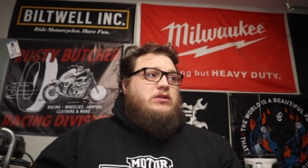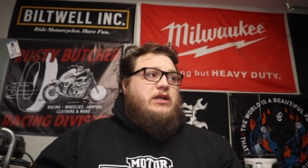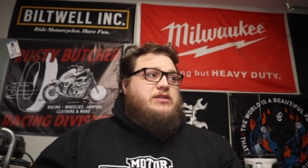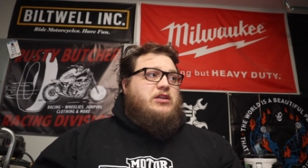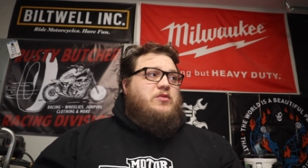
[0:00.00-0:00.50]

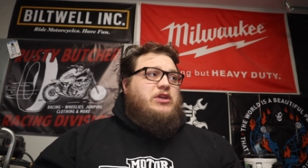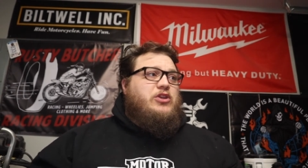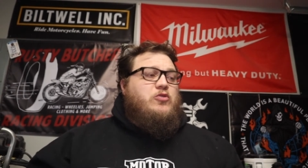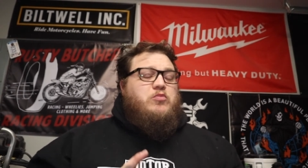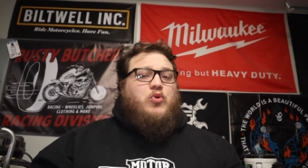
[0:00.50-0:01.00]
that's gonna be
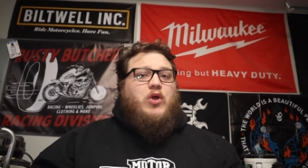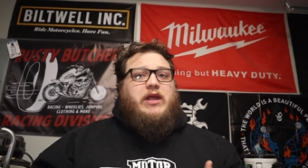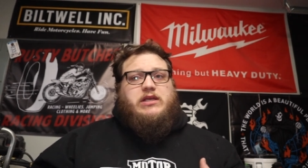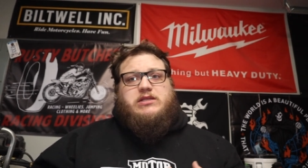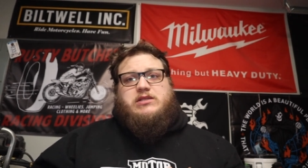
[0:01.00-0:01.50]
new
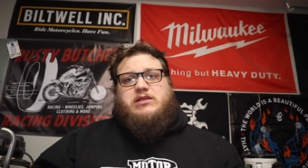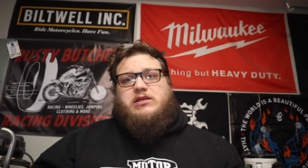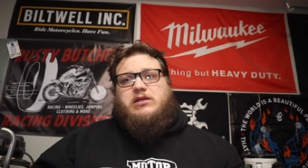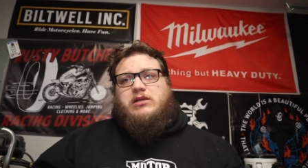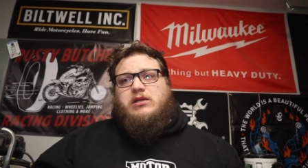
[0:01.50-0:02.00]
brakes
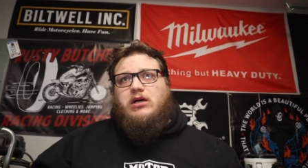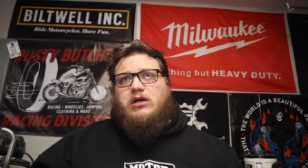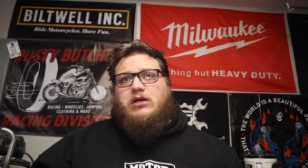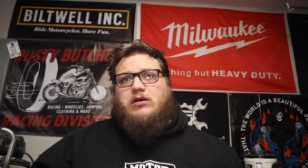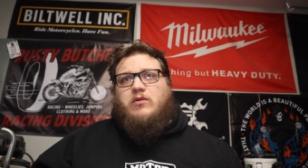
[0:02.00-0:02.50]

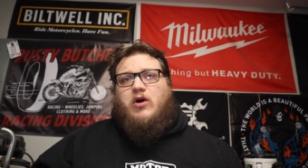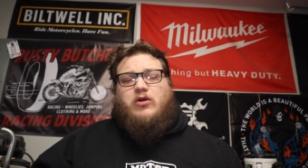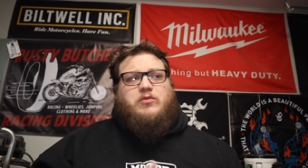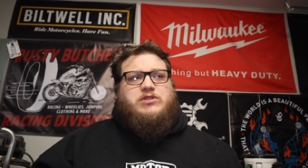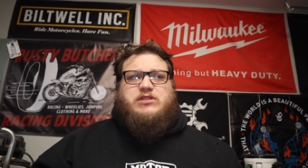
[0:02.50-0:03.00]
um,
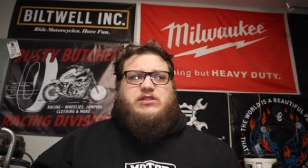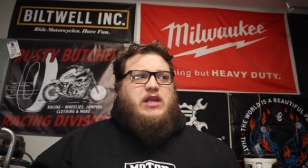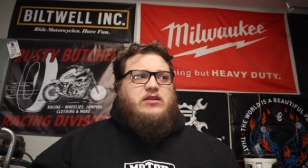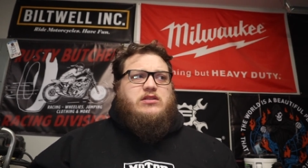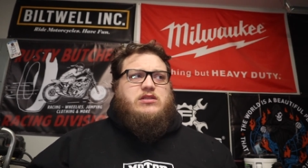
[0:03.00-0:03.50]
all
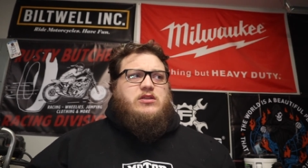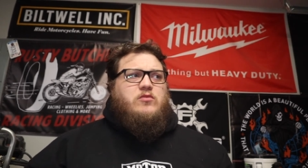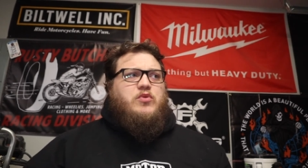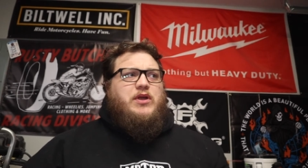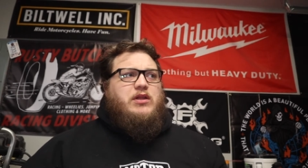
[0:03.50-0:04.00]
stainless
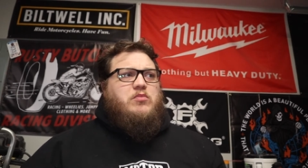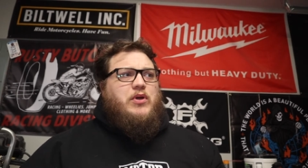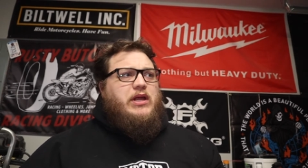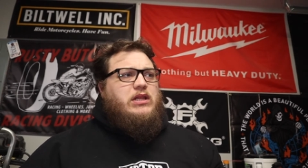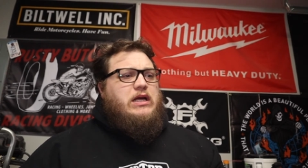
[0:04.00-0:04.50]
steel braided
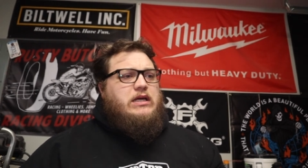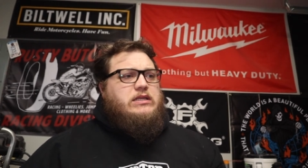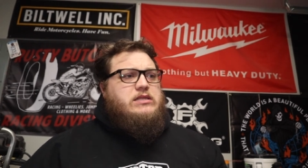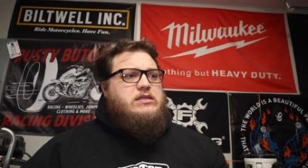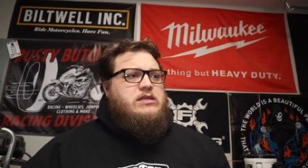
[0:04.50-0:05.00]
brake
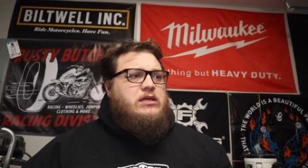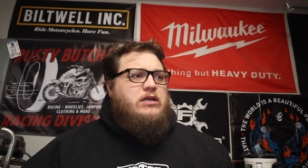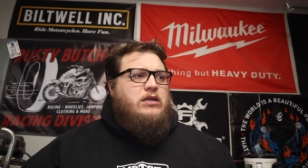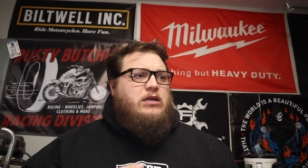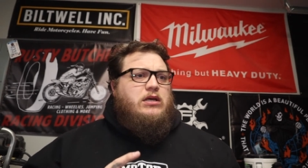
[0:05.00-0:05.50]
lines,
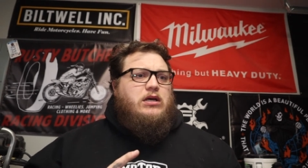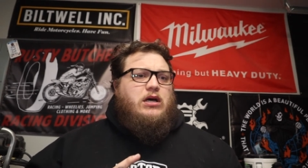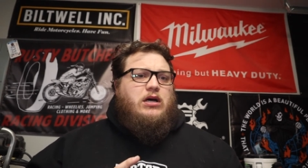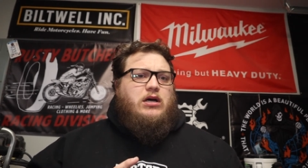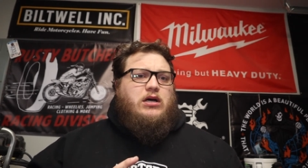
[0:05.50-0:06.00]

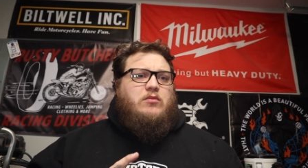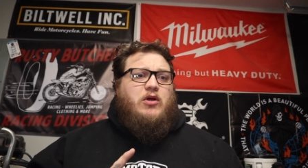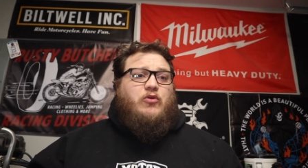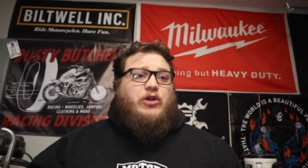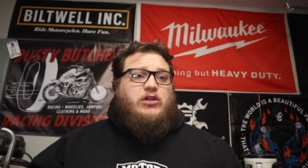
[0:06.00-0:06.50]
um,
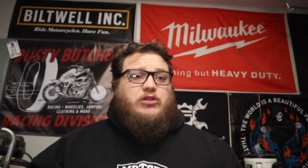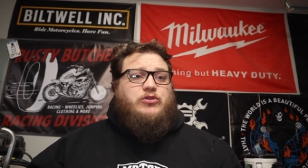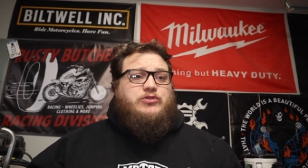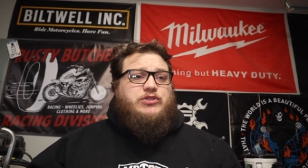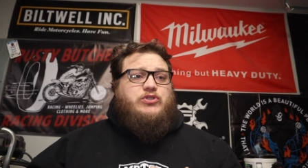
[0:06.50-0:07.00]
a
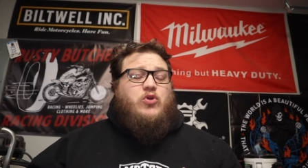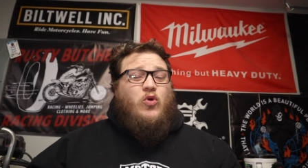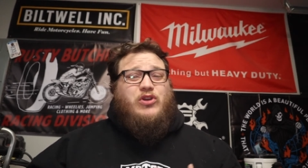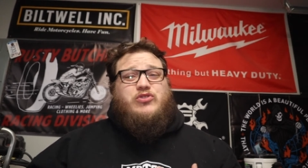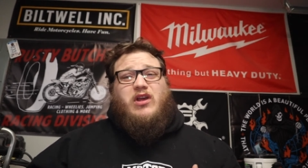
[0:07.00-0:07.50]
Rekluse
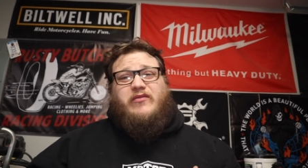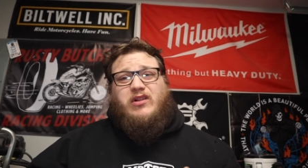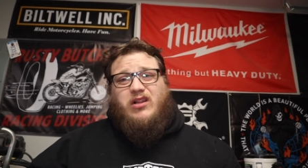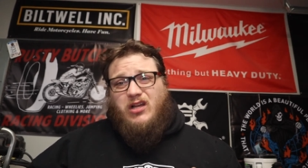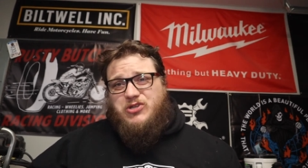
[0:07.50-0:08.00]
torque drive
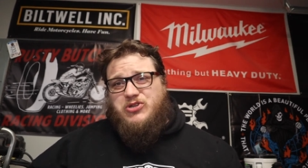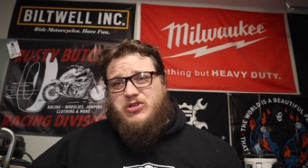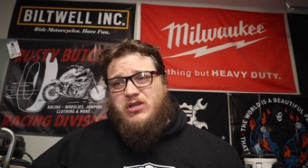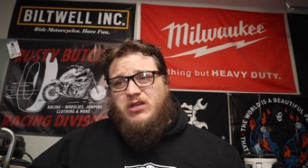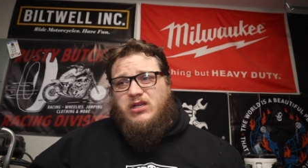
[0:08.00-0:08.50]

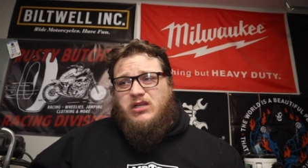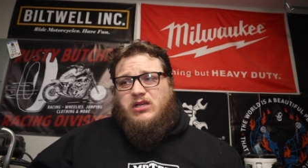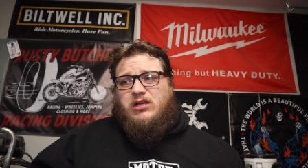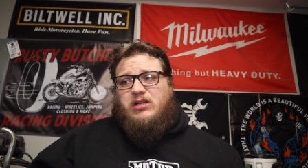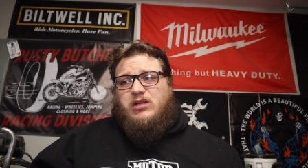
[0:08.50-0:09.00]
clutch
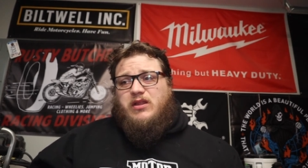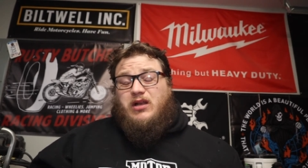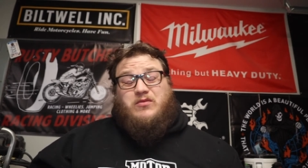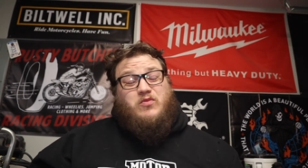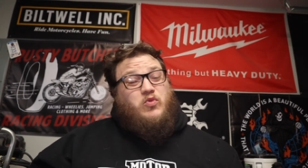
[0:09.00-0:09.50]
that
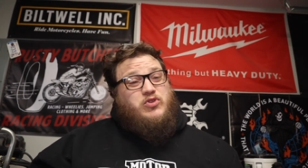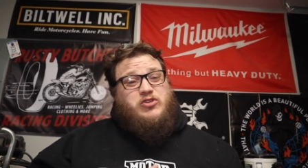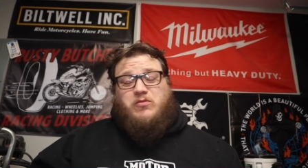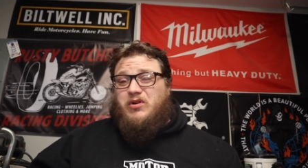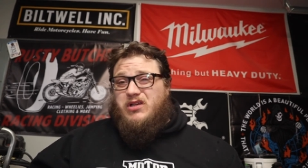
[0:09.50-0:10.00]
I'm
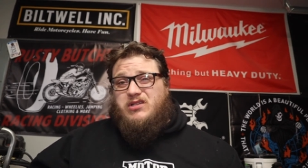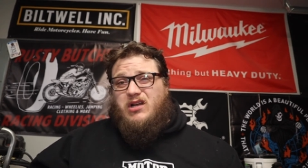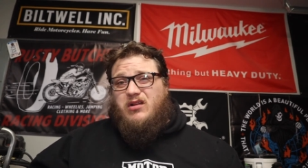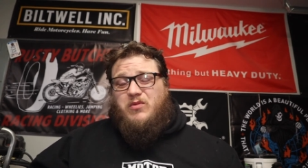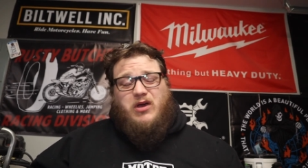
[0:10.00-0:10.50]
super
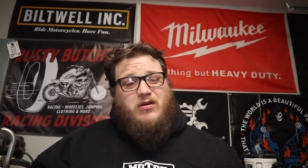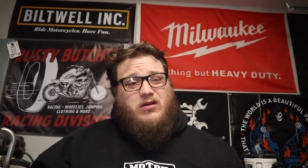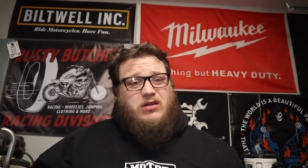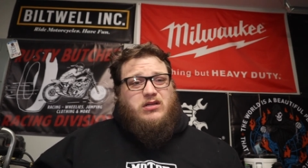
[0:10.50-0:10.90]
excited about.